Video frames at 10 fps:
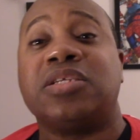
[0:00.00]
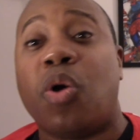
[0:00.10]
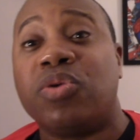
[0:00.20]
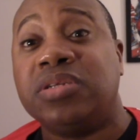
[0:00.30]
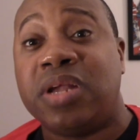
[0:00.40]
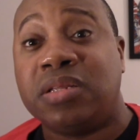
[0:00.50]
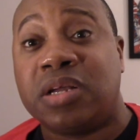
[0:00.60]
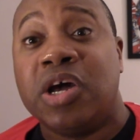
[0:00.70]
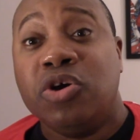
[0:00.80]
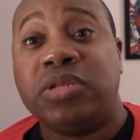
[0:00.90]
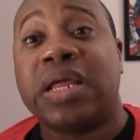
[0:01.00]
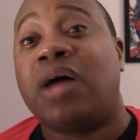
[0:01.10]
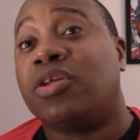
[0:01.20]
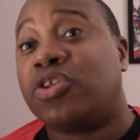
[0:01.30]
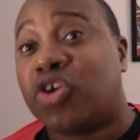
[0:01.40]
his own agenda, taking
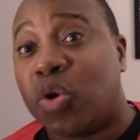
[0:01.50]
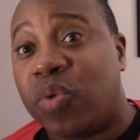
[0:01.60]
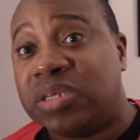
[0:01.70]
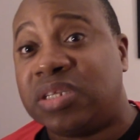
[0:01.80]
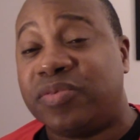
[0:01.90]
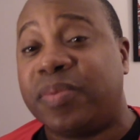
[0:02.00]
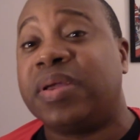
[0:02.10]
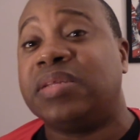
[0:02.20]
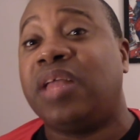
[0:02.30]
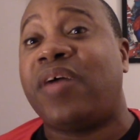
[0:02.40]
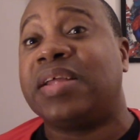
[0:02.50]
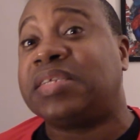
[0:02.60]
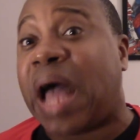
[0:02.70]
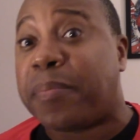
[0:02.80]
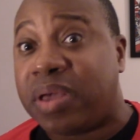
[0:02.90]
all of the good ones to, because they're trying to
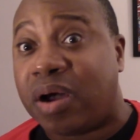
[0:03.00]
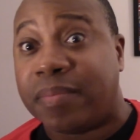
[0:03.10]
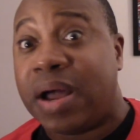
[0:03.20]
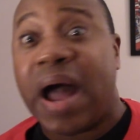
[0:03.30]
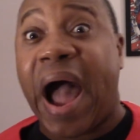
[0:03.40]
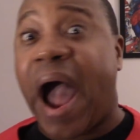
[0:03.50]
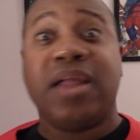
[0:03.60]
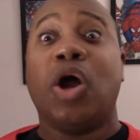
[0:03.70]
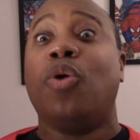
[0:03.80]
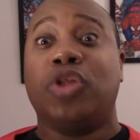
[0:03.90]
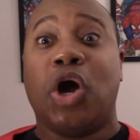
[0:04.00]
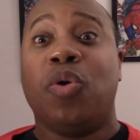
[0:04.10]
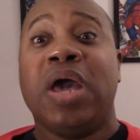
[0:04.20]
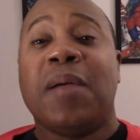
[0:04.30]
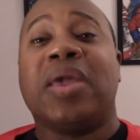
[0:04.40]
stop him? I don't
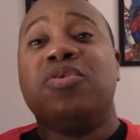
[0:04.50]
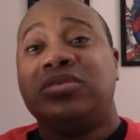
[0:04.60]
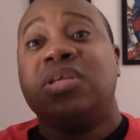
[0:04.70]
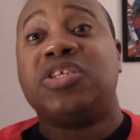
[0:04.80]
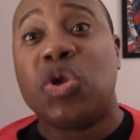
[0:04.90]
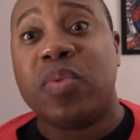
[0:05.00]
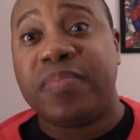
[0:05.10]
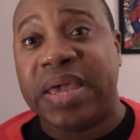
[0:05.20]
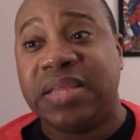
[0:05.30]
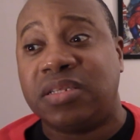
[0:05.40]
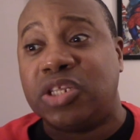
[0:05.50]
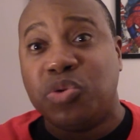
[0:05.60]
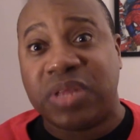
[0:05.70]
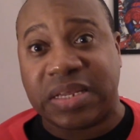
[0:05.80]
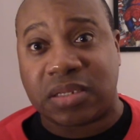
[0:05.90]
know. By using these human beings to
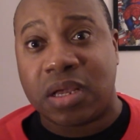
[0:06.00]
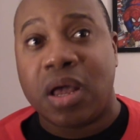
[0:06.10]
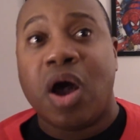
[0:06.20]
do this.